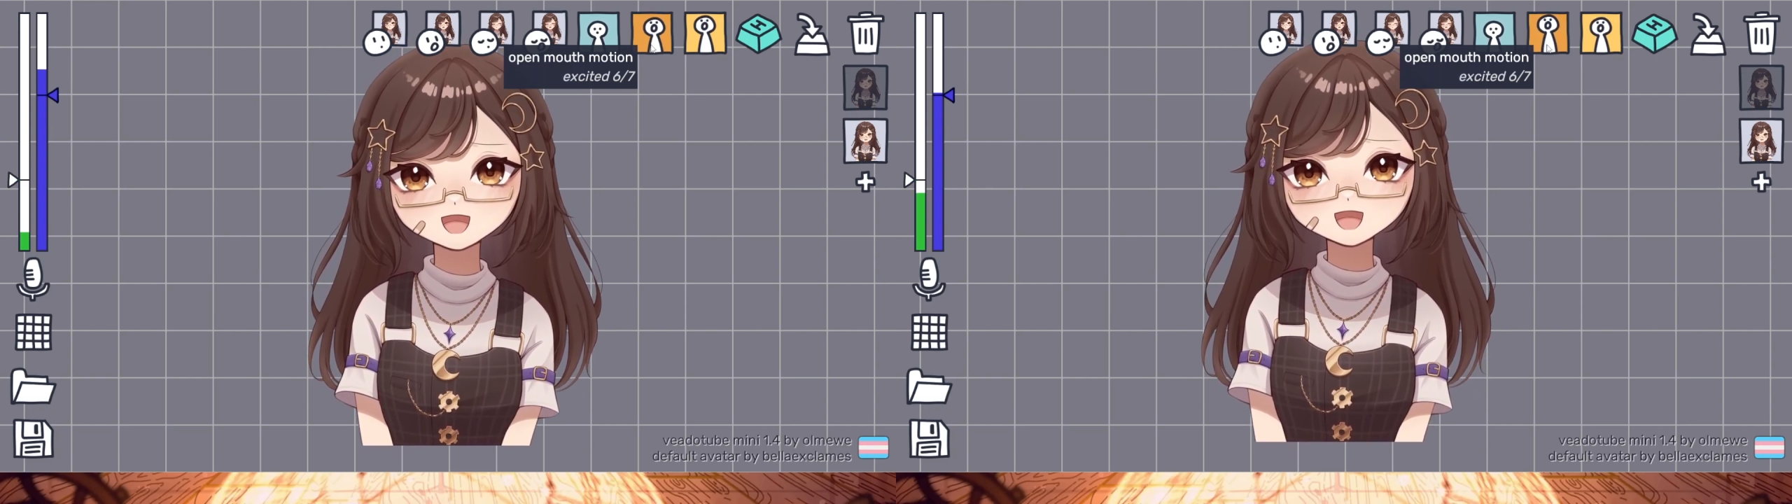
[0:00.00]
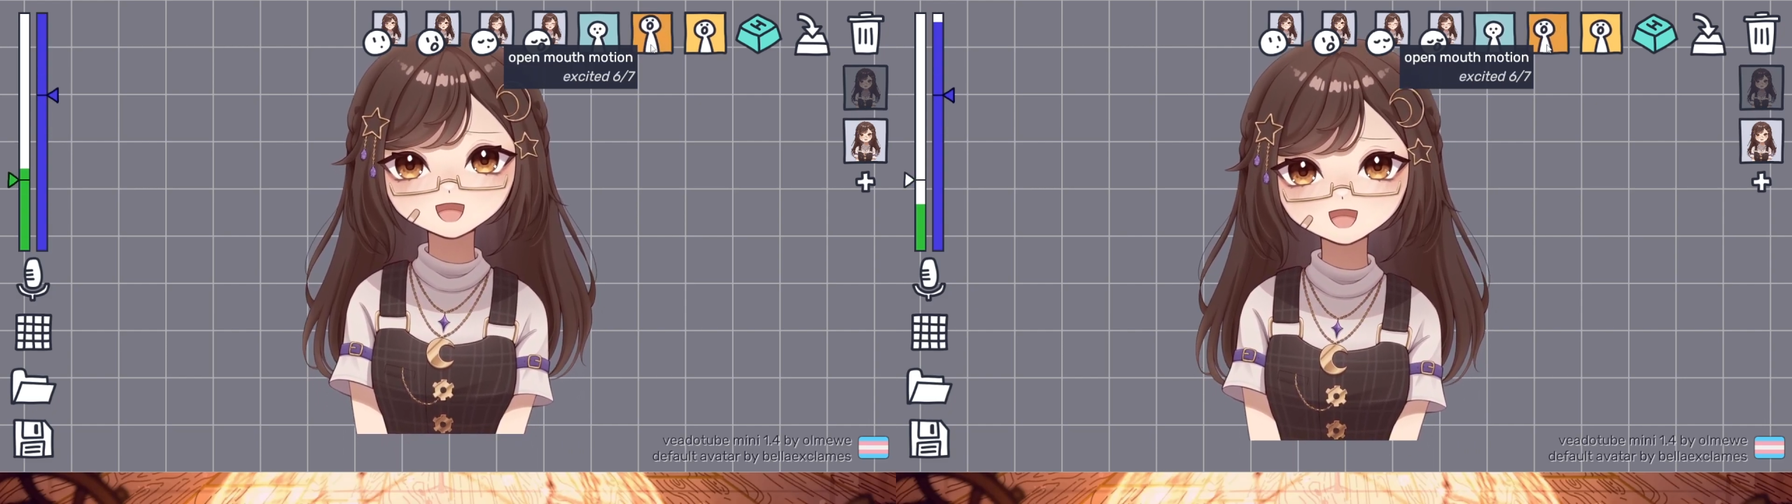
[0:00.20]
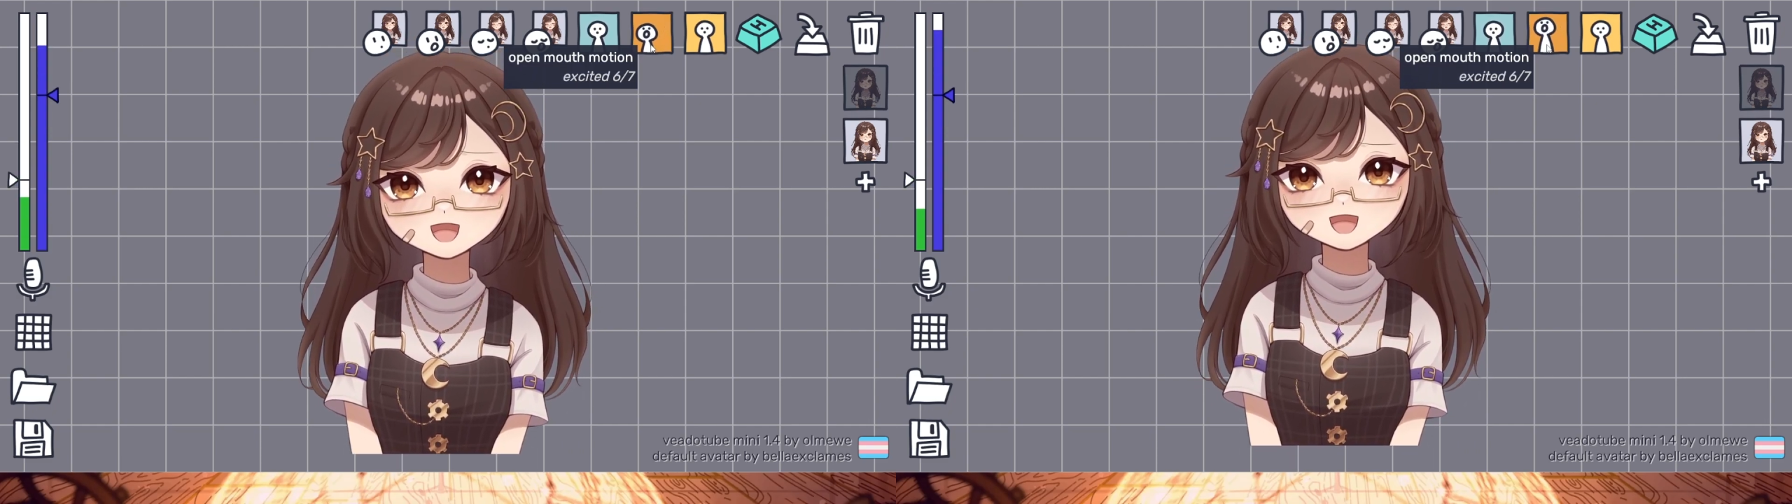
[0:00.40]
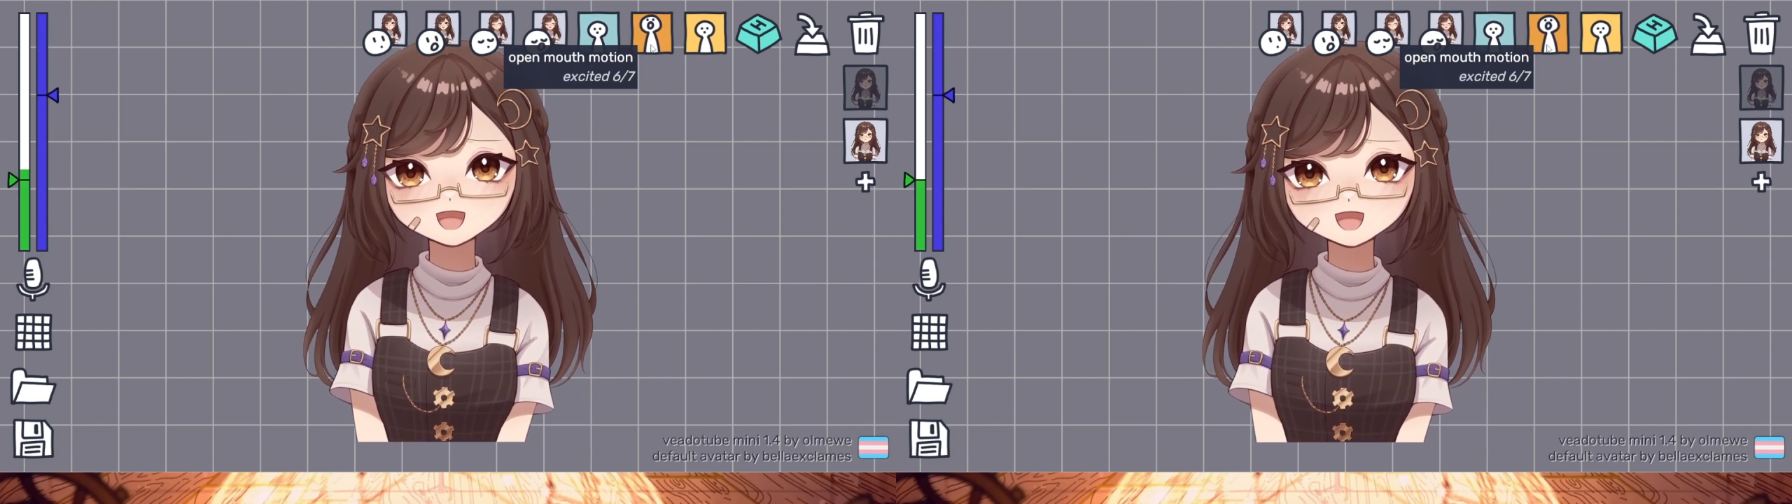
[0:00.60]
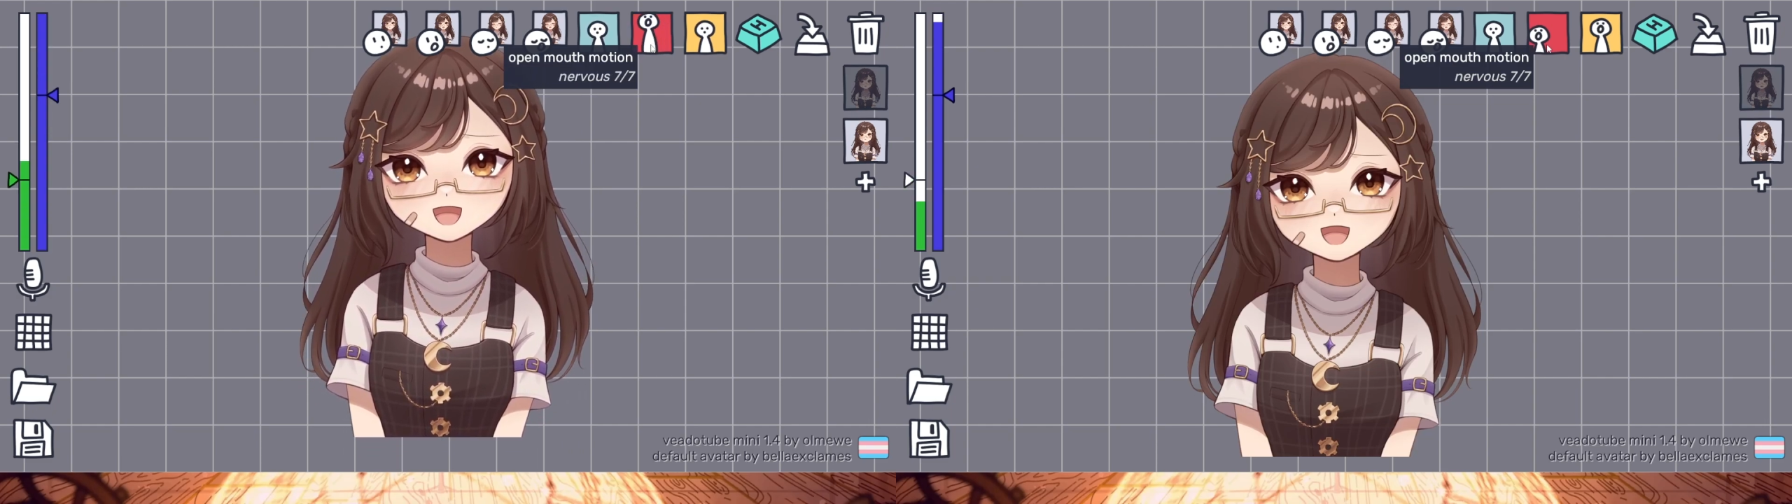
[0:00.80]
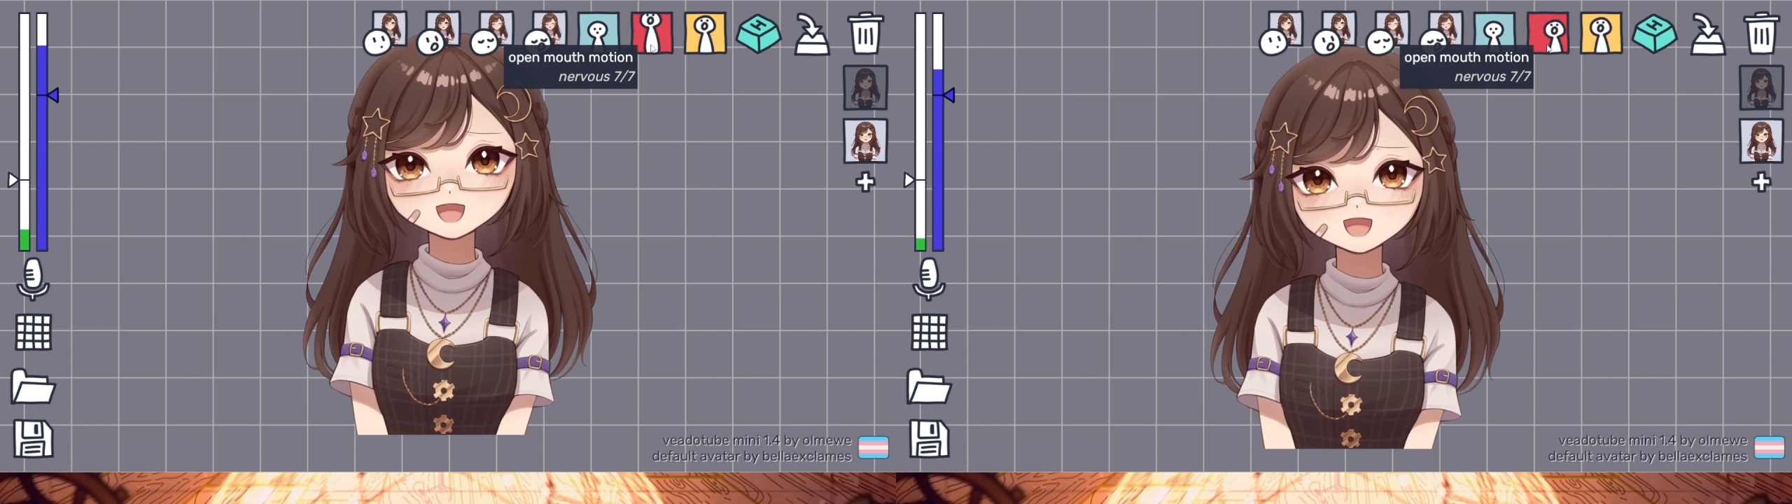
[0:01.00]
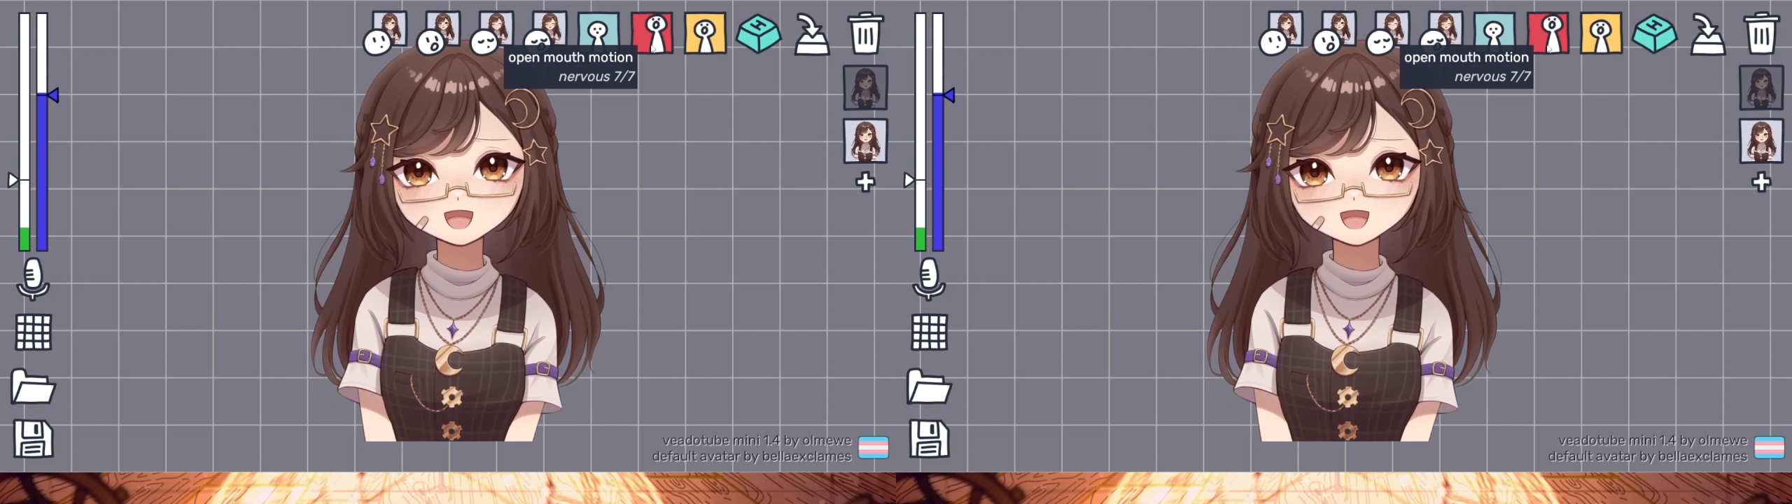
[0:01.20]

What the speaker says: I move differently.